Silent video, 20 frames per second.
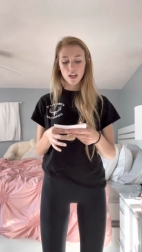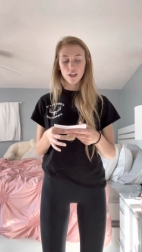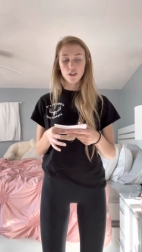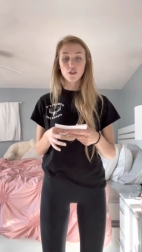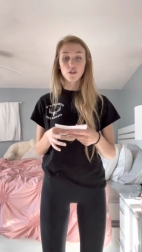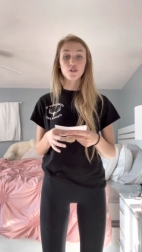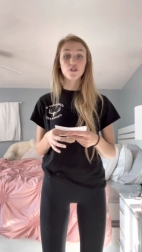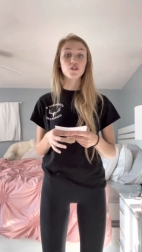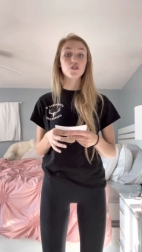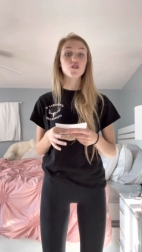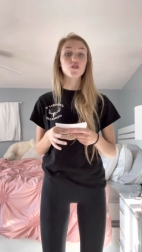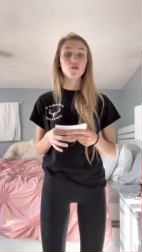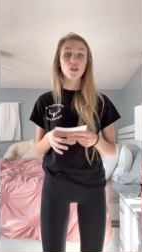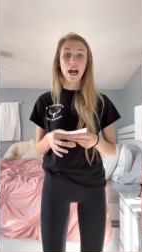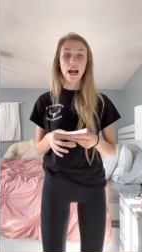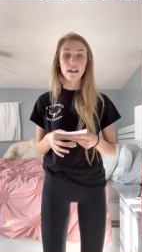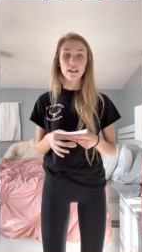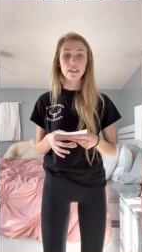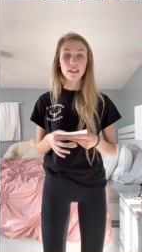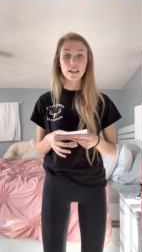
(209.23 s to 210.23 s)
You're
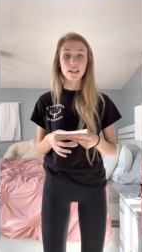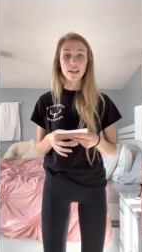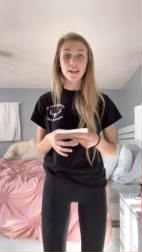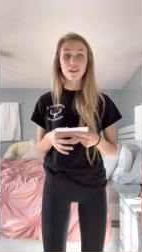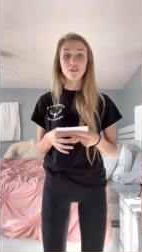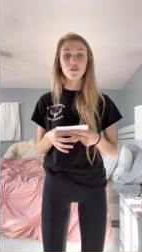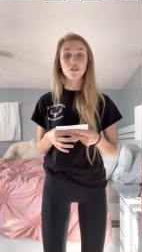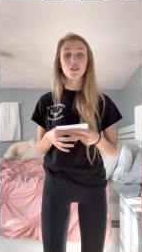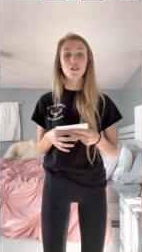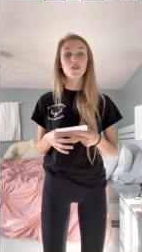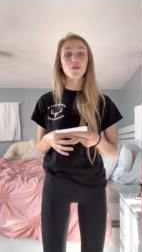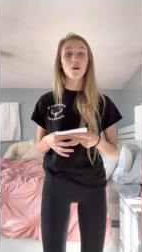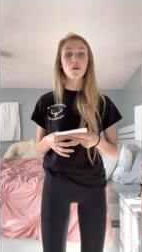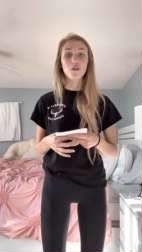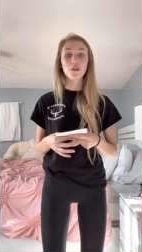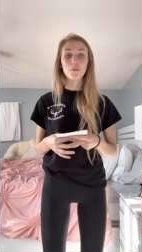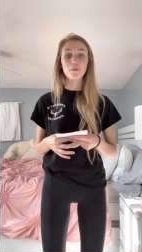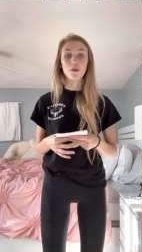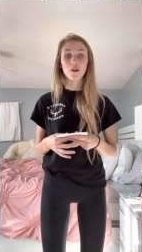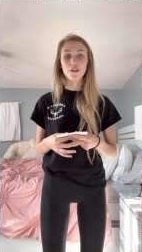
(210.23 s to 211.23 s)
distracted and you're
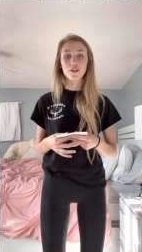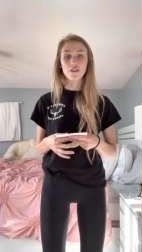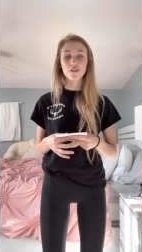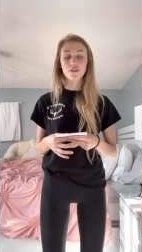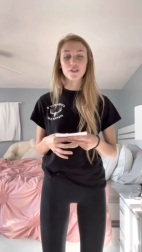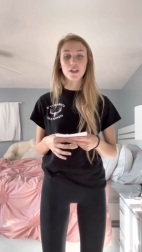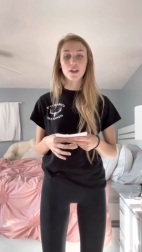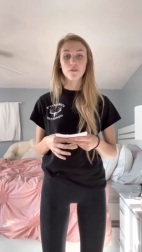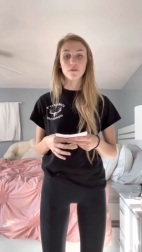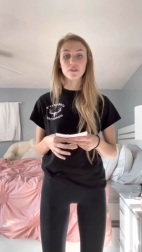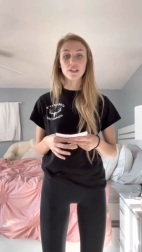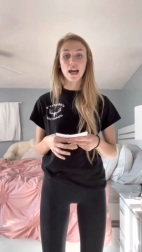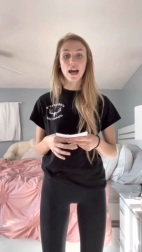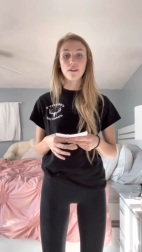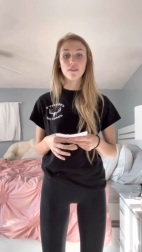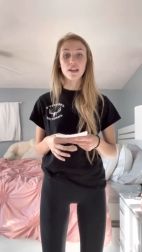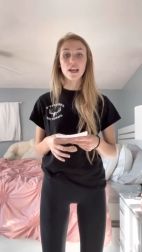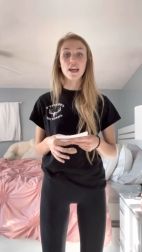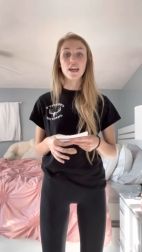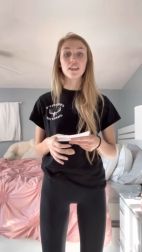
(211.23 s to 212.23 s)
slowly putting yourself
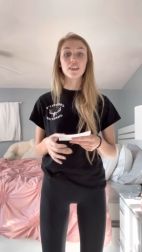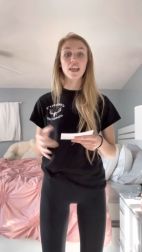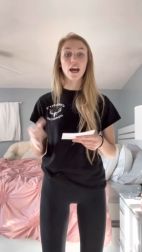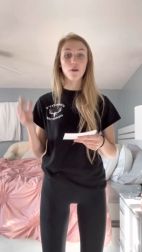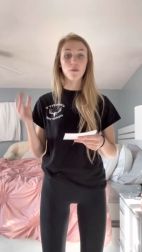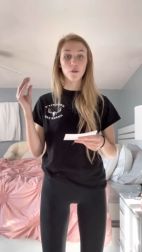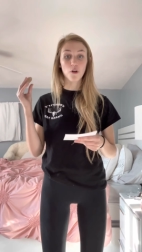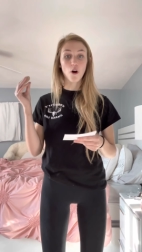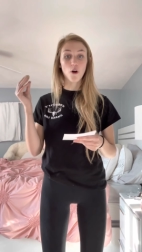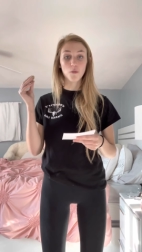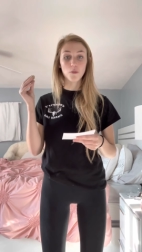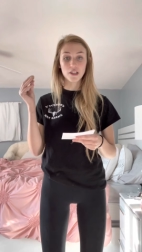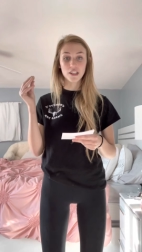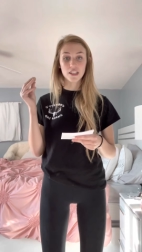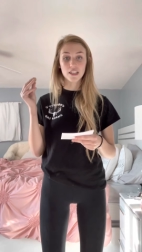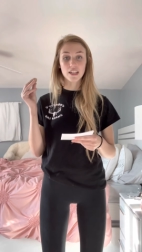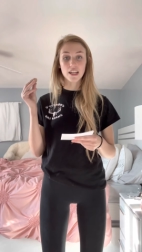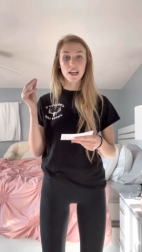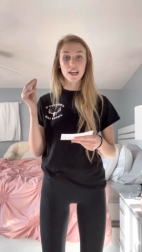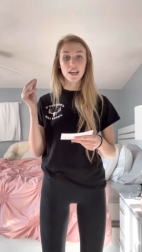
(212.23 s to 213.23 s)
down, and that will always
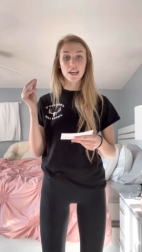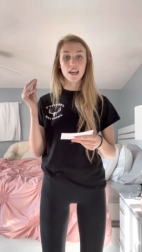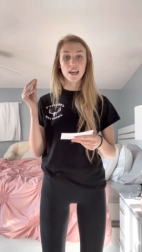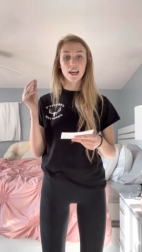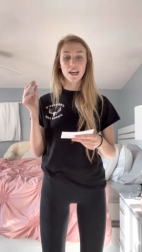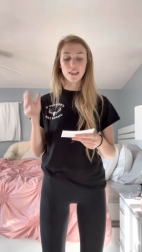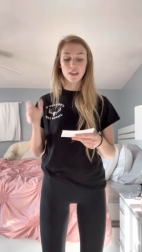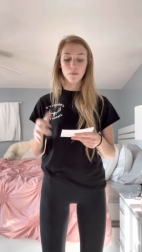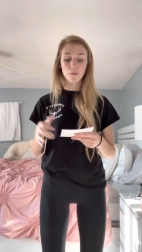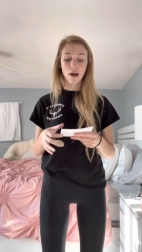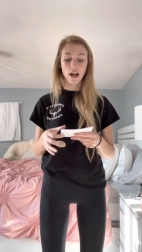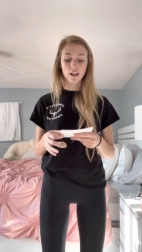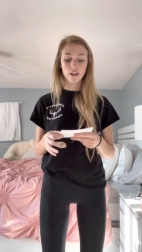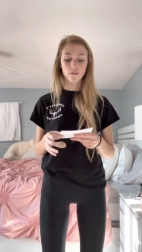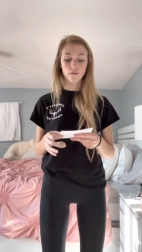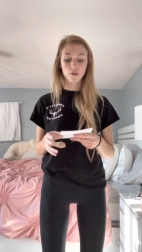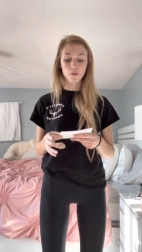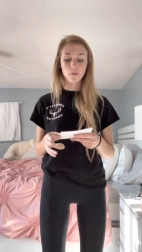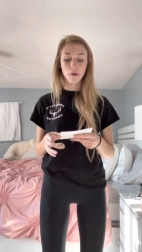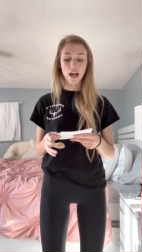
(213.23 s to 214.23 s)
stay in the back
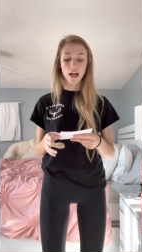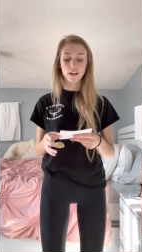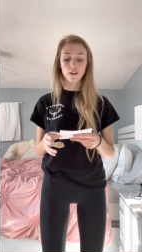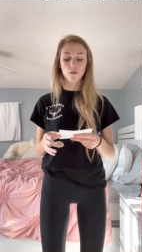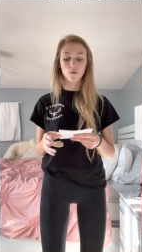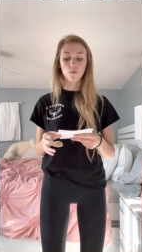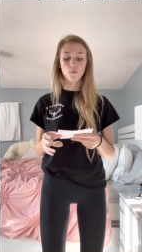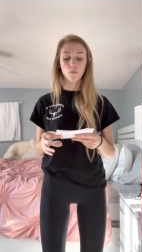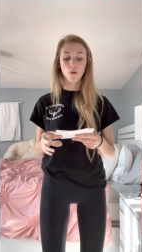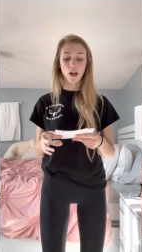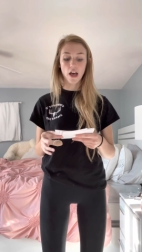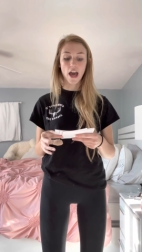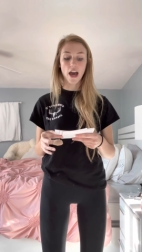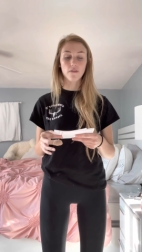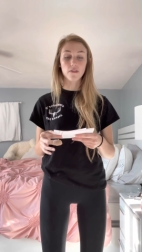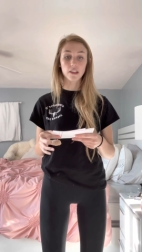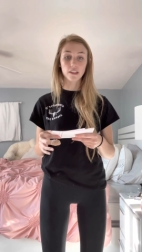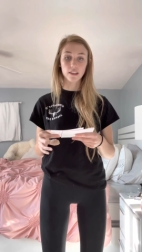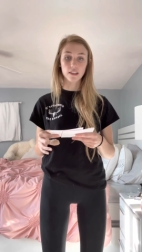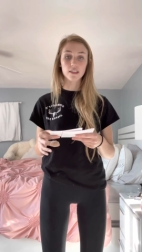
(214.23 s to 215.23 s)
of your mind while
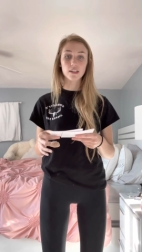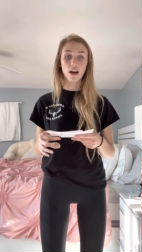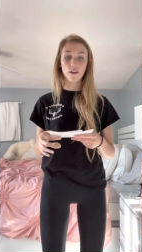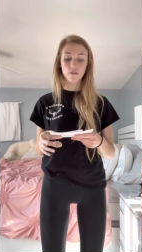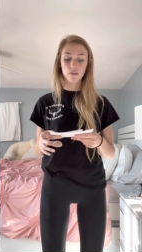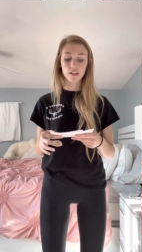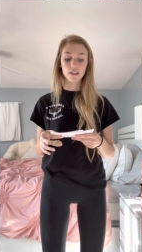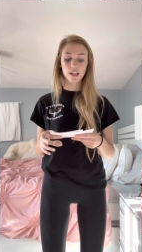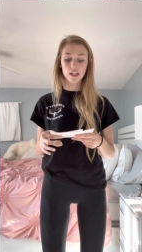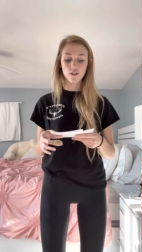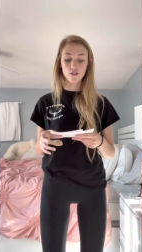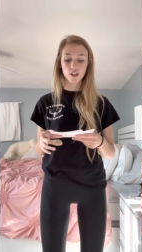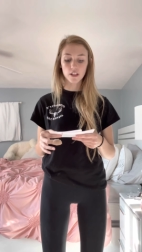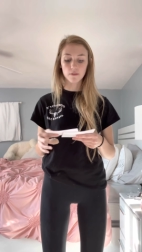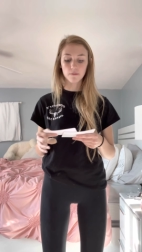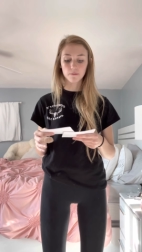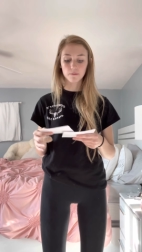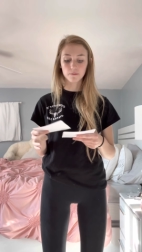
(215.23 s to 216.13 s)
having this conversation.